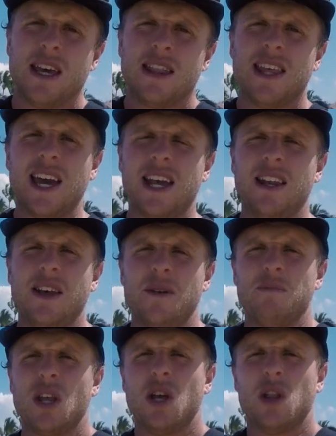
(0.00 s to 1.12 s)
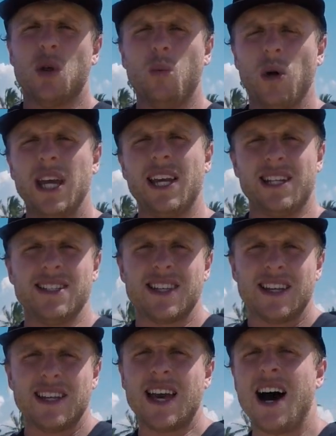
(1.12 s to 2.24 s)
then the wind
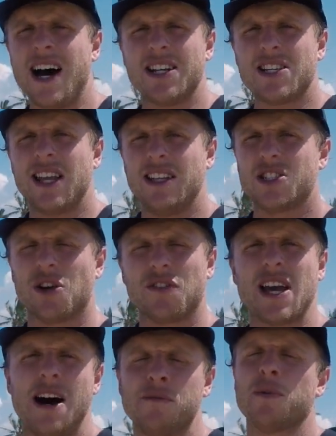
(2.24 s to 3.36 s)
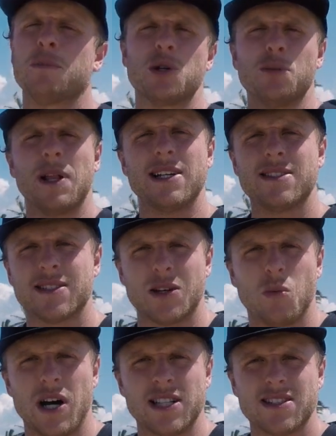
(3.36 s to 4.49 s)
can't sort of come from two places at
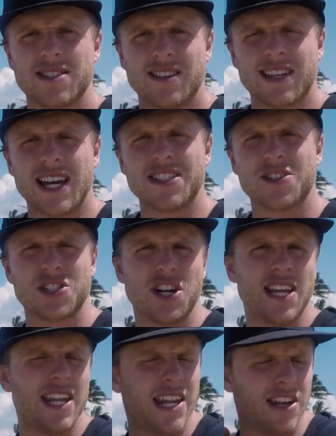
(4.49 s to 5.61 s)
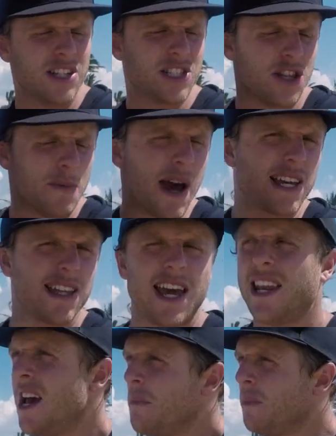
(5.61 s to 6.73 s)
once. Okay, so it's not hitting us on the back of the head
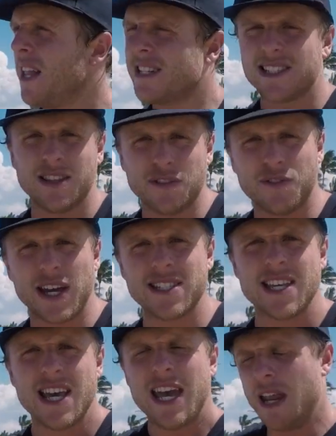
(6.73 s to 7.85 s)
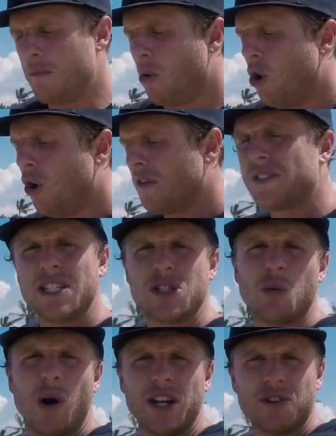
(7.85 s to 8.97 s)
plus in the face. It morphs into
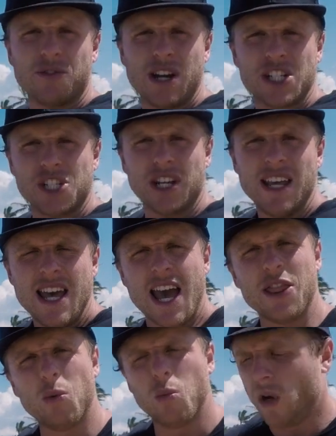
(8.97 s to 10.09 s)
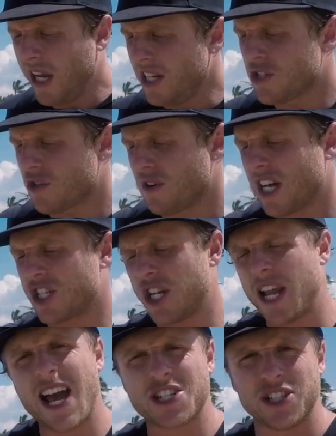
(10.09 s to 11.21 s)
one direction, and the wind direction
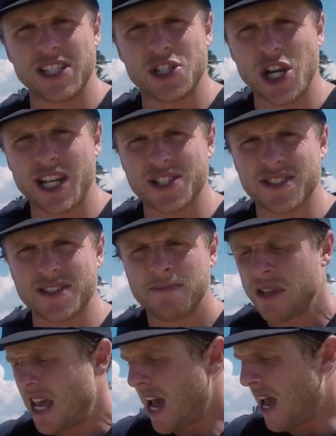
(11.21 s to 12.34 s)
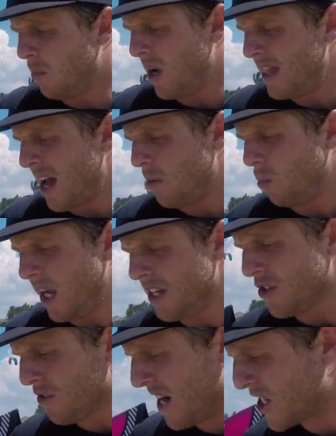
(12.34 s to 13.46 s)
actually changes. And when that wind
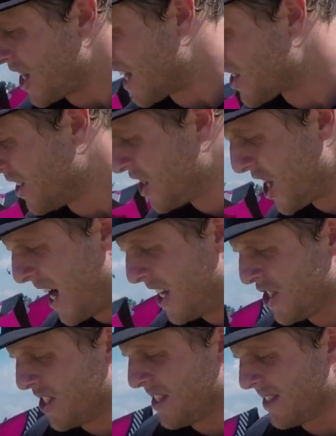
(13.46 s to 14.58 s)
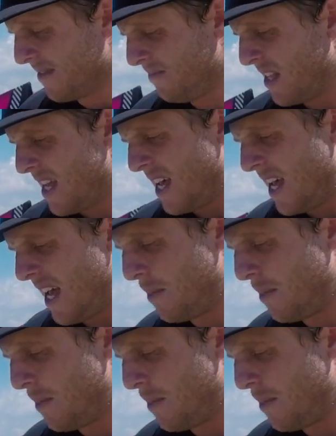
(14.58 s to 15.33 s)
direction actually changes, it